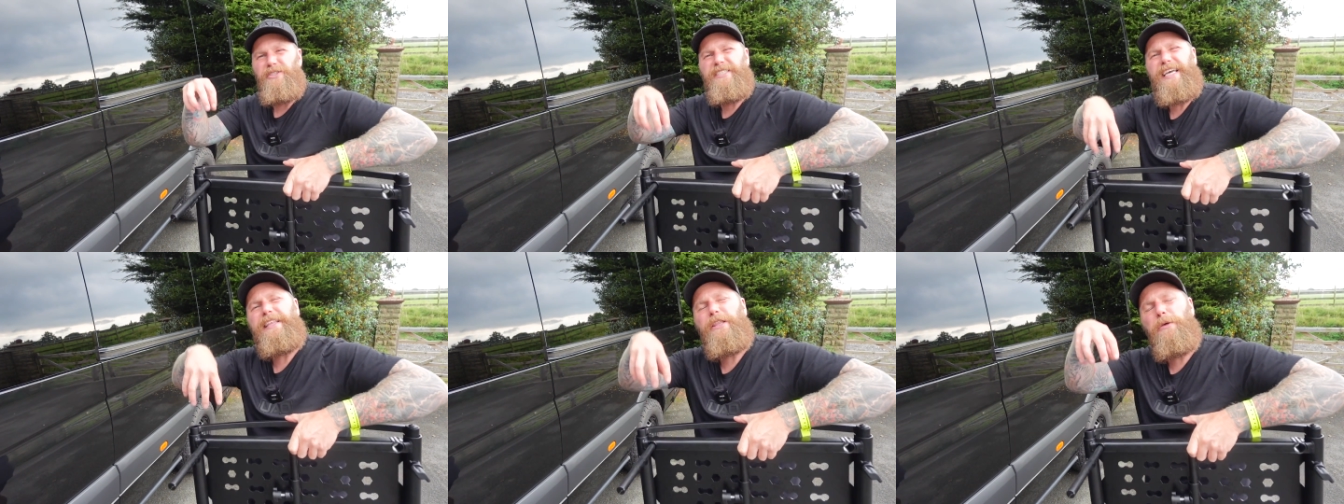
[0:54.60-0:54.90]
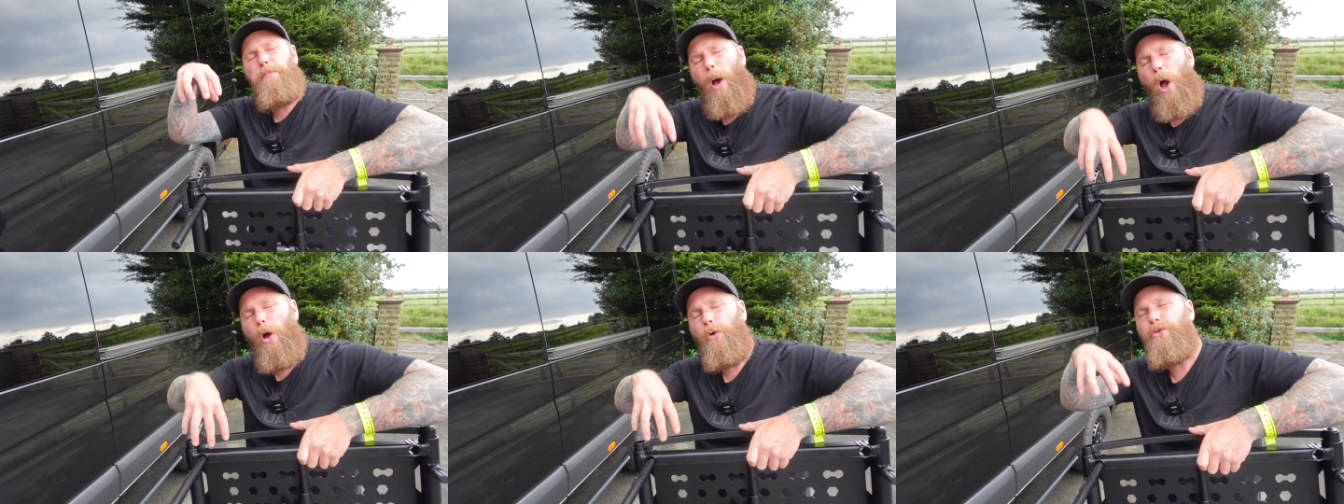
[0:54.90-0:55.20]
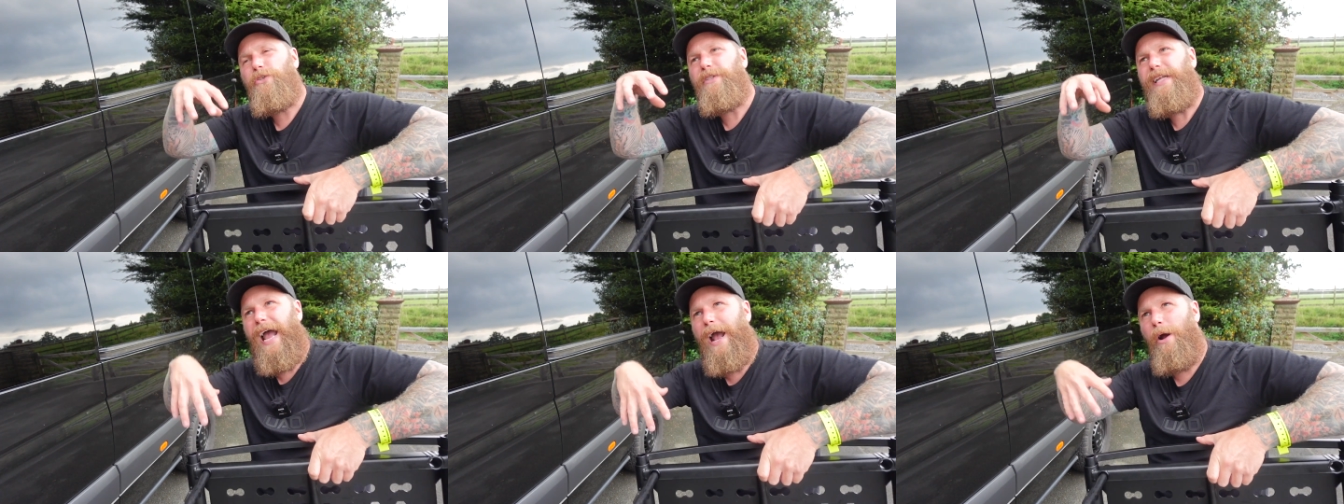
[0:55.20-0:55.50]
take the
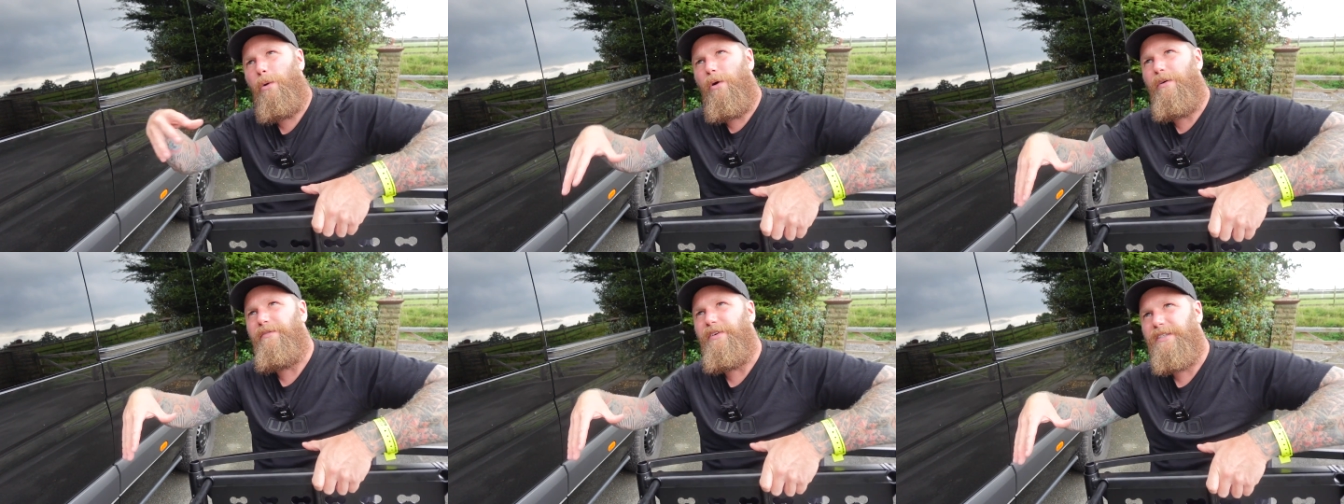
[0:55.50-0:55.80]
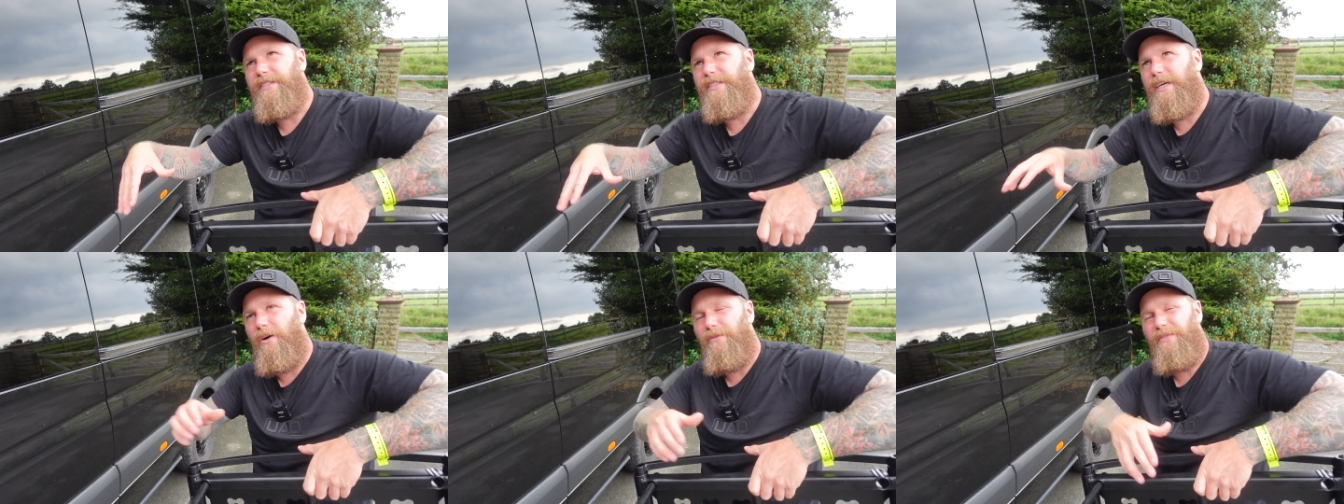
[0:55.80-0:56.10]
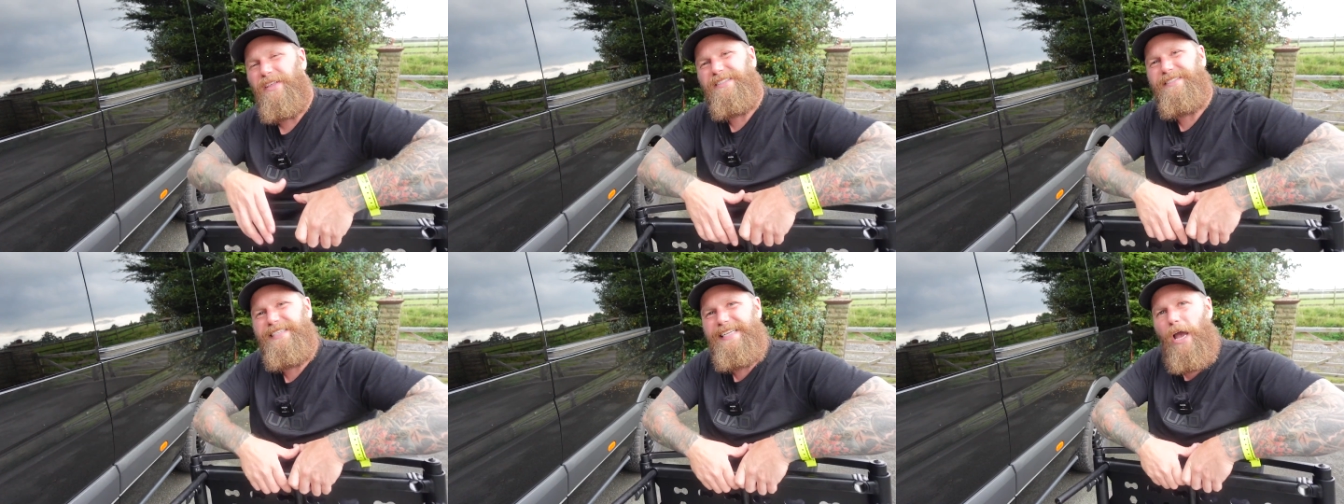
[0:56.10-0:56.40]
post out of itself.
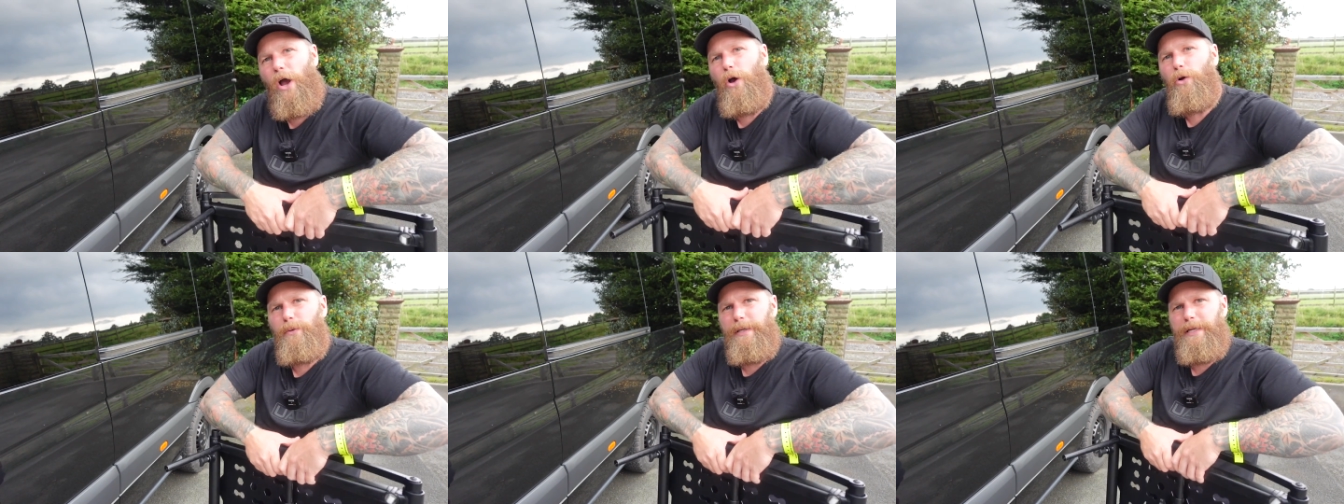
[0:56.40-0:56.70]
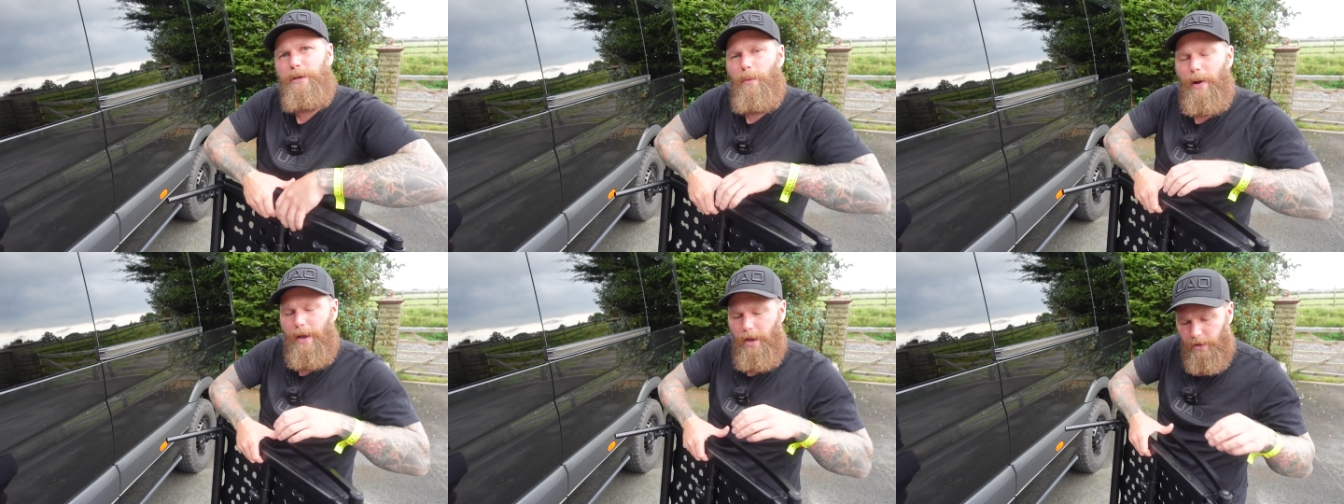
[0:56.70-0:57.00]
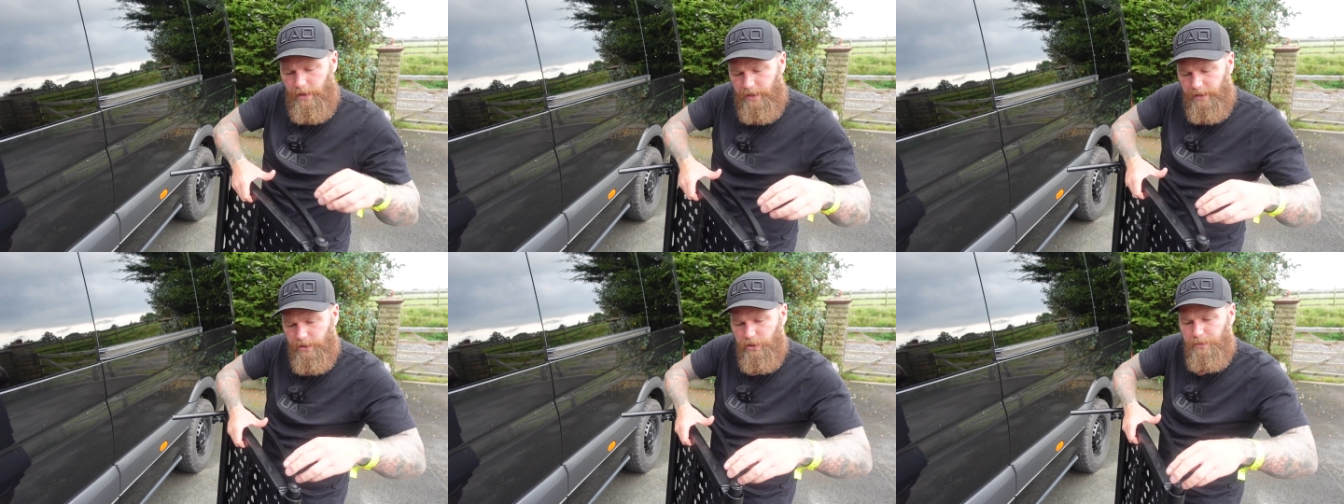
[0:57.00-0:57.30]
That's the only way I
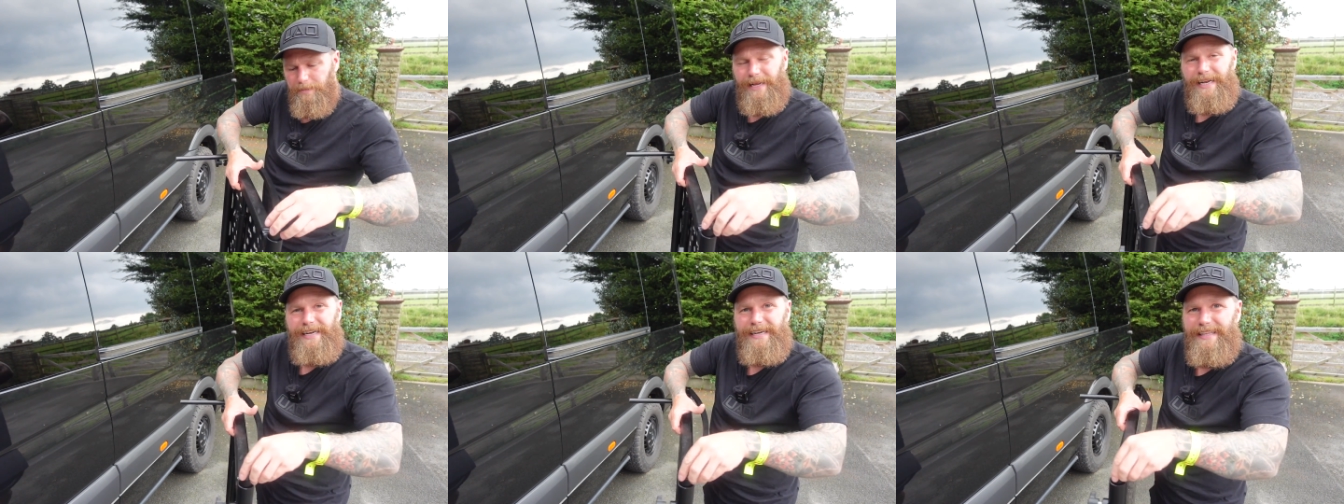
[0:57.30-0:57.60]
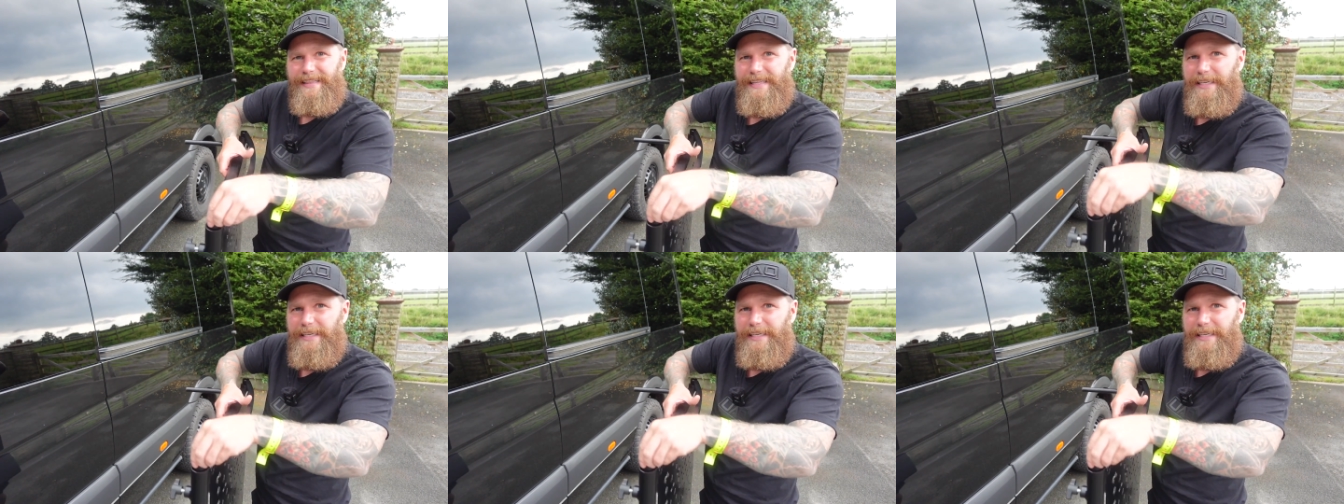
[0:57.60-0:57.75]
can explain it.